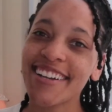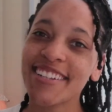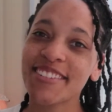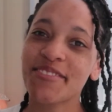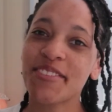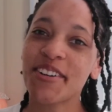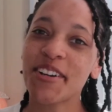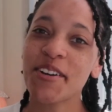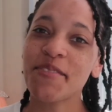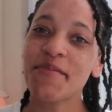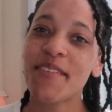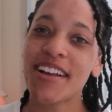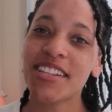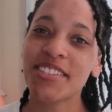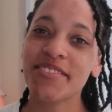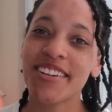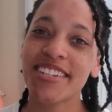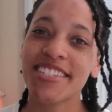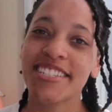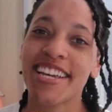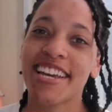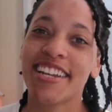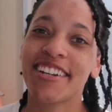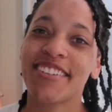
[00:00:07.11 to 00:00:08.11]
guys, welcome back to my
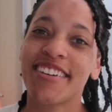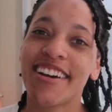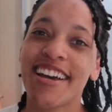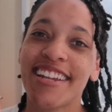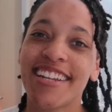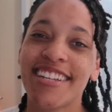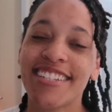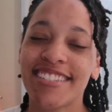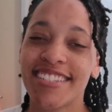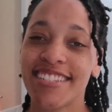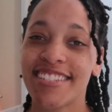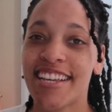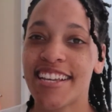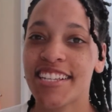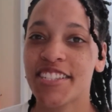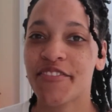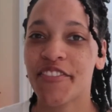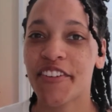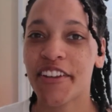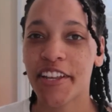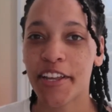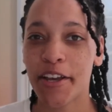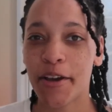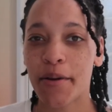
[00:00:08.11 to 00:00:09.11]
channel, and in today's
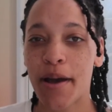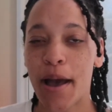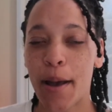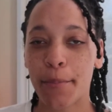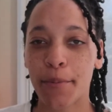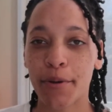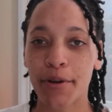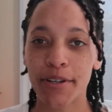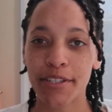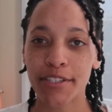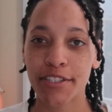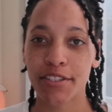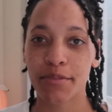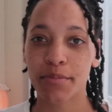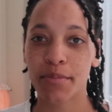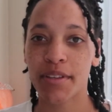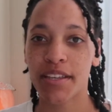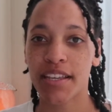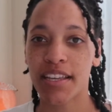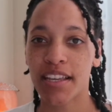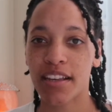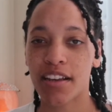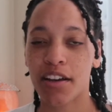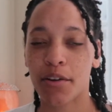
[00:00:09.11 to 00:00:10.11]
video I'm going to
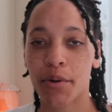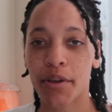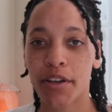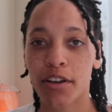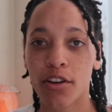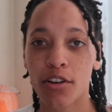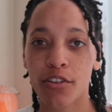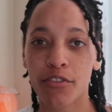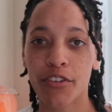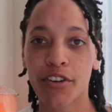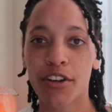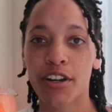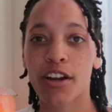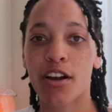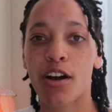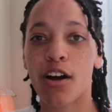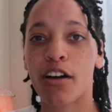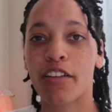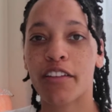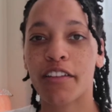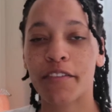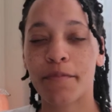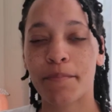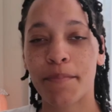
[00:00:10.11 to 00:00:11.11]
be going over
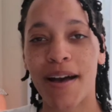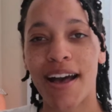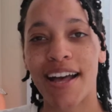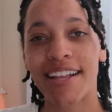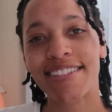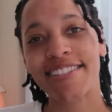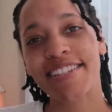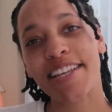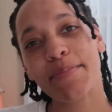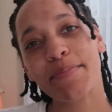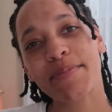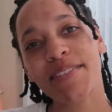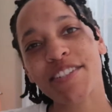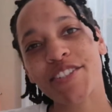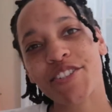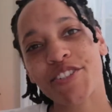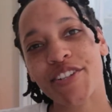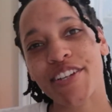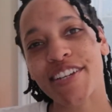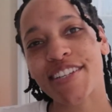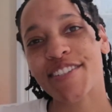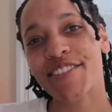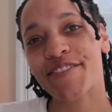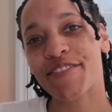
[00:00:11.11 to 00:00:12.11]
all of my tips and
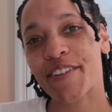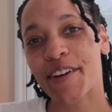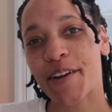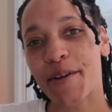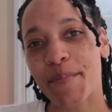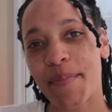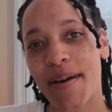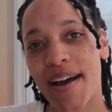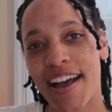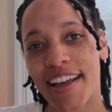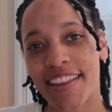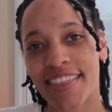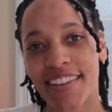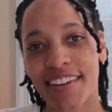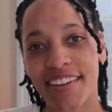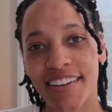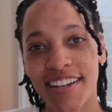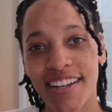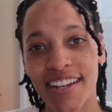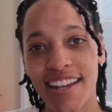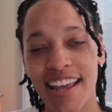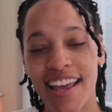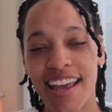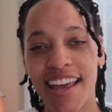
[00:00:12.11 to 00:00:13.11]
tricks for my
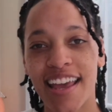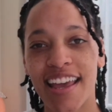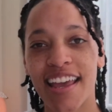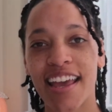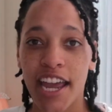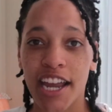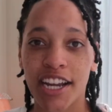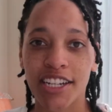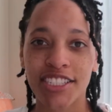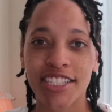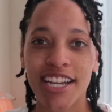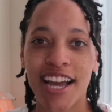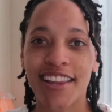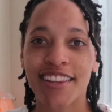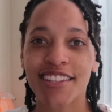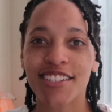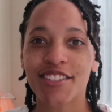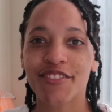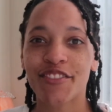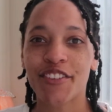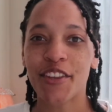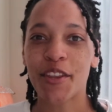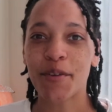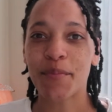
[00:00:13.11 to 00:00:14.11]
thirty day hair challenge
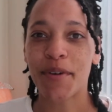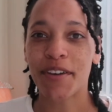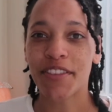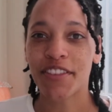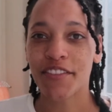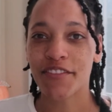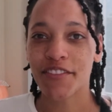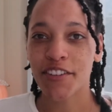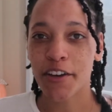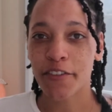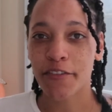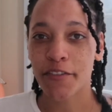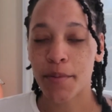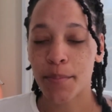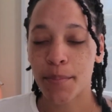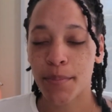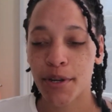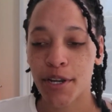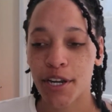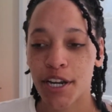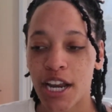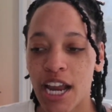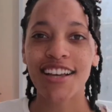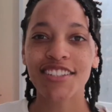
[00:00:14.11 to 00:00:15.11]
for the month of
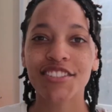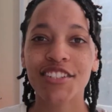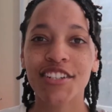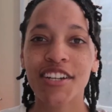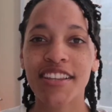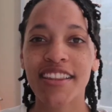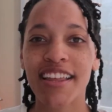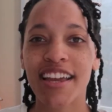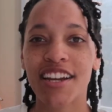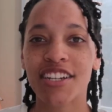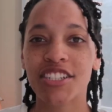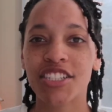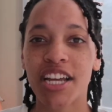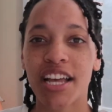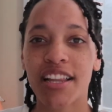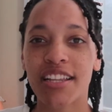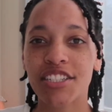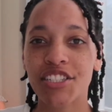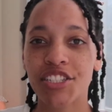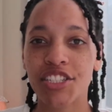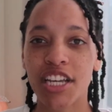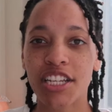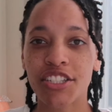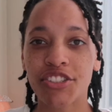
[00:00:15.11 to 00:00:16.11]
November. I started the hair
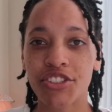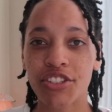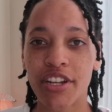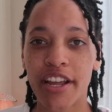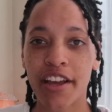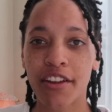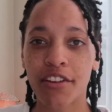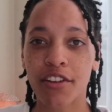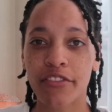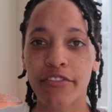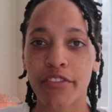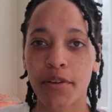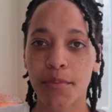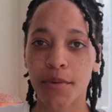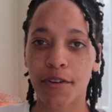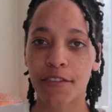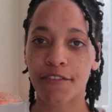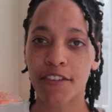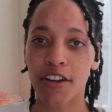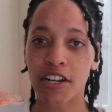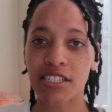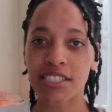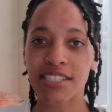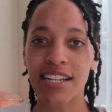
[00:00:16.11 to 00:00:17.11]
challenge yesterday on November
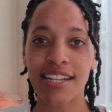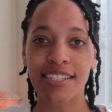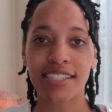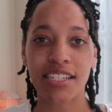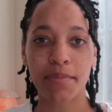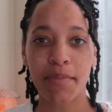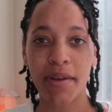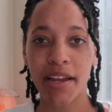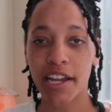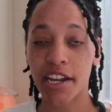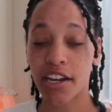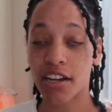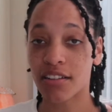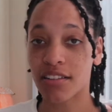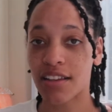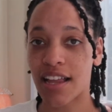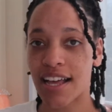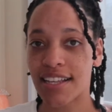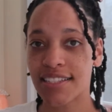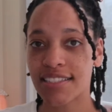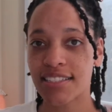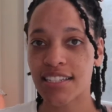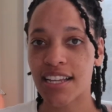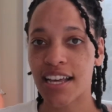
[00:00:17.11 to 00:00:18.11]
first. I did my hair
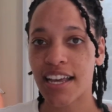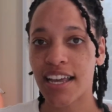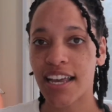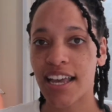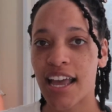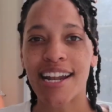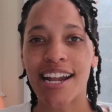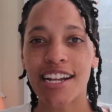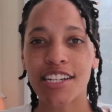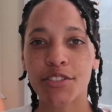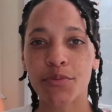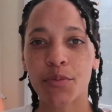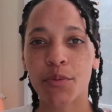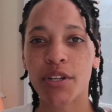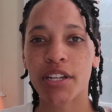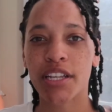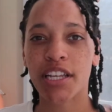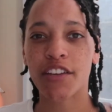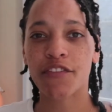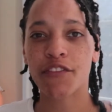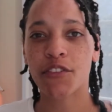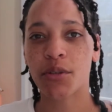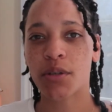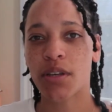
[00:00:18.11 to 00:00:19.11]
last night, and I just want to
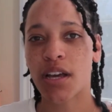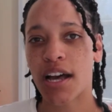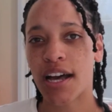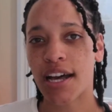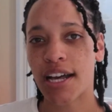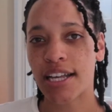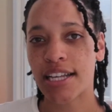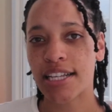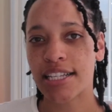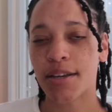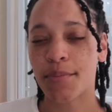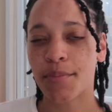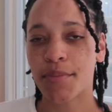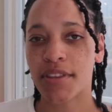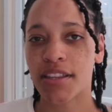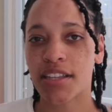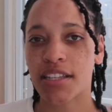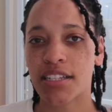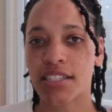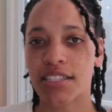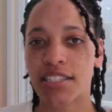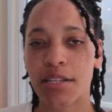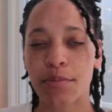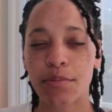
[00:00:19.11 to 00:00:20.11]
give you guys some of
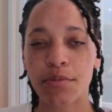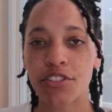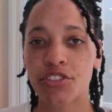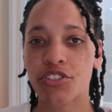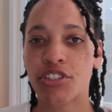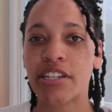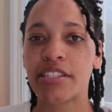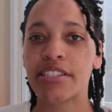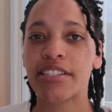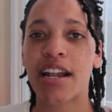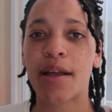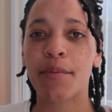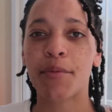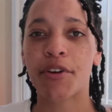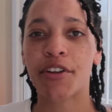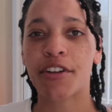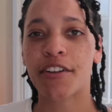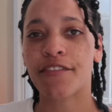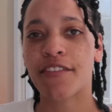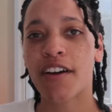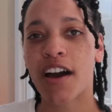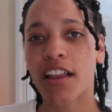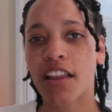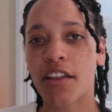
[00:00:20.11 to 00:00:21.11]
the tips and tricks that I'm going to
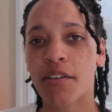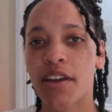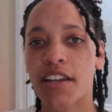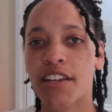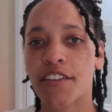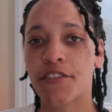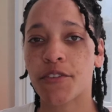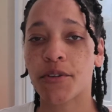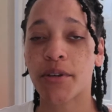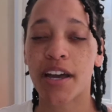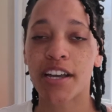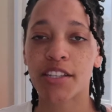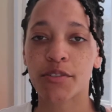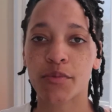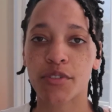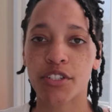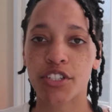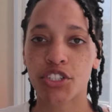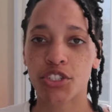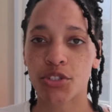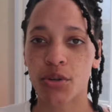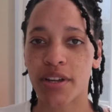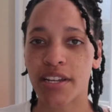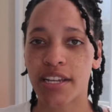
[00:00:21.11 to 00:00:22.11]
follow, and if you guys want to
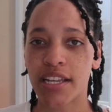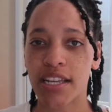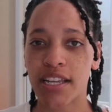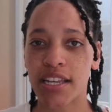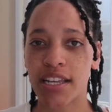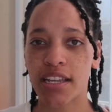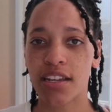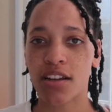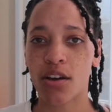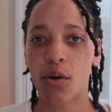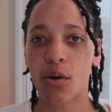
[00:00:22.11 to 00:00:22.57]
join in